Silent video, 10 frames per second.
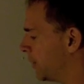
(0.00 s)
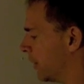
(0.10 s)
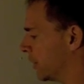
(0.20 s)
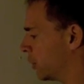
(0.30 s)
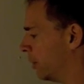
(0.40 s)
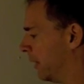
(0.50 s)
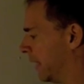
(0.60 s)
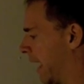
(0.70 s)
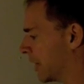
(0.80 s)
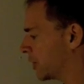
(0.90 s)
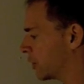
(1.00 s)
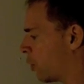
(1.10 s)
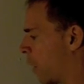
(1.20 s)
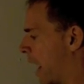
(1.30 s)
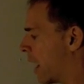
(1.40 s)
So this would be the x
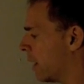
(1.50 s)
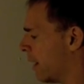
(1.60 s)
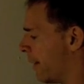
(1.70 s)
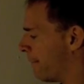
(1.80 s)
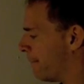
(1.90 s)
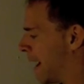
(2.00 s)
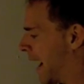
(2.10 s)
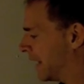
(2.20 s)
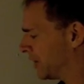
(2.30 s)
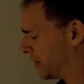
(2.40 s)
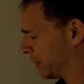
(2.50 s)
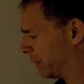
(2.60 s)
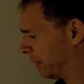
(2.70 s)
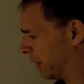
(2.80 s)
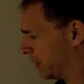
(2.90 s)
squared minus
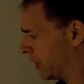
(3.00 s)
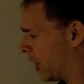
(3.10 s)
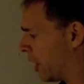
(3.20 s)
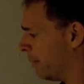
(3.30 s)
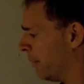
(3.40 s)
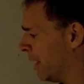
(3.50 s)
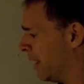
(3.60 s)
term,